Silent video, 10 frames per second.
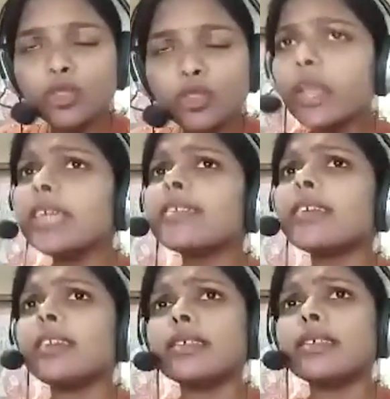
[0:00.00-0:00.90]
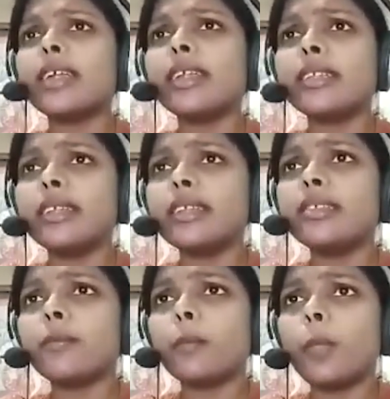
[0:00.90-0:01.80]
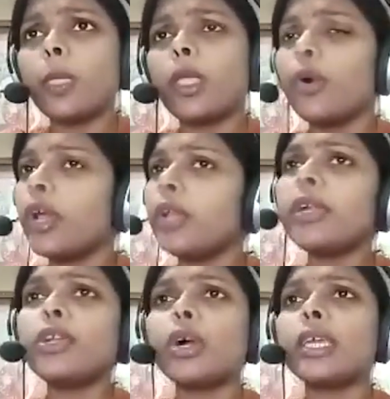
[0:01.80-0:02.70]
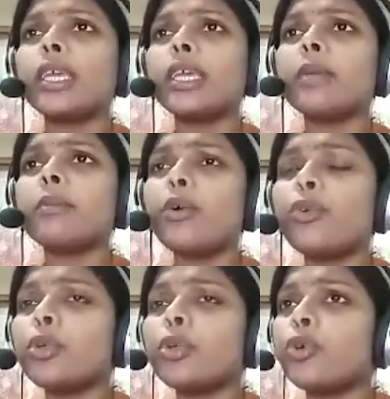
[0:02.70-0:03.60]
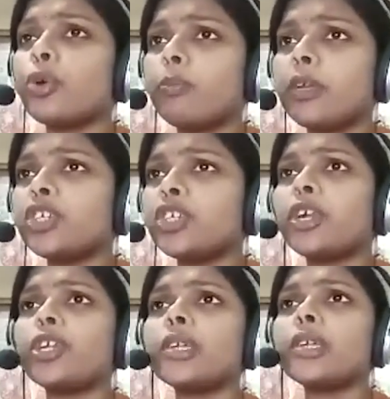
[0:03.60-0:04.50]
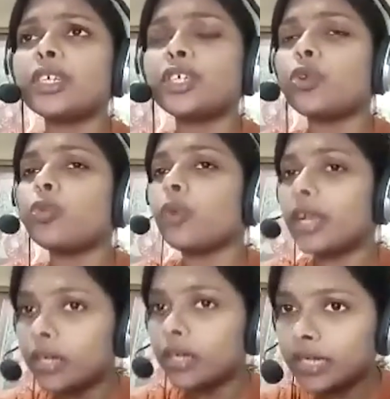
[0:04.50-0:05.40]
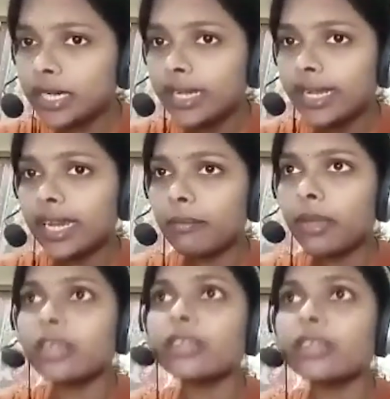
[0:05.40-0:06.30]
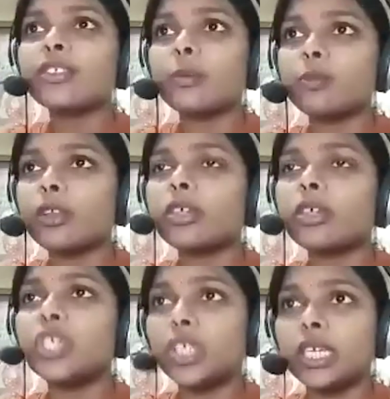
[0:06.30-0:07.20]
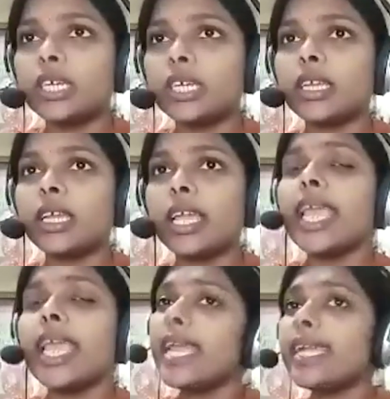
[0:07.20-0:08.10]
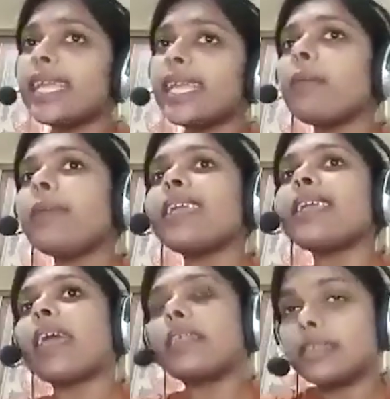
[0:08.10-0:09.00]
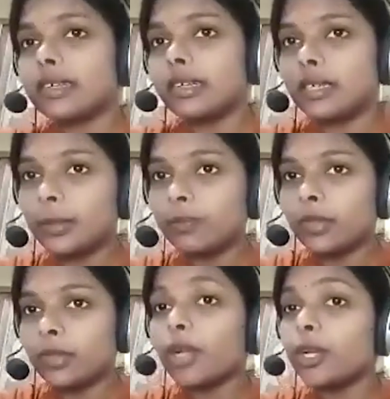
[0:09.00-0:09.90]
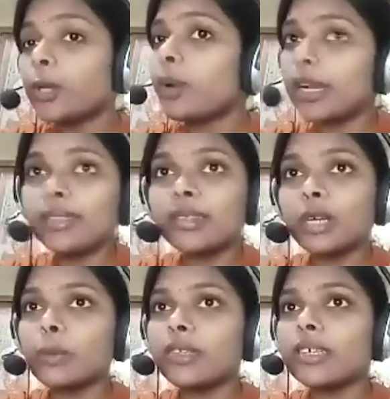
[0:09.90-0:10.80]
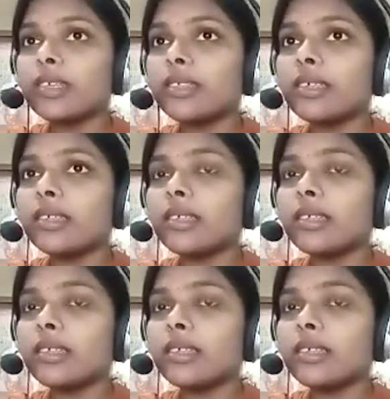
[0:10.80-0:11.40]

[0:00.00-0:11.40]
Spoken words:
So let's understand this. When we're talking about the forfeiture under section 111 subclause G, it can be cancelled. Under what circumstances?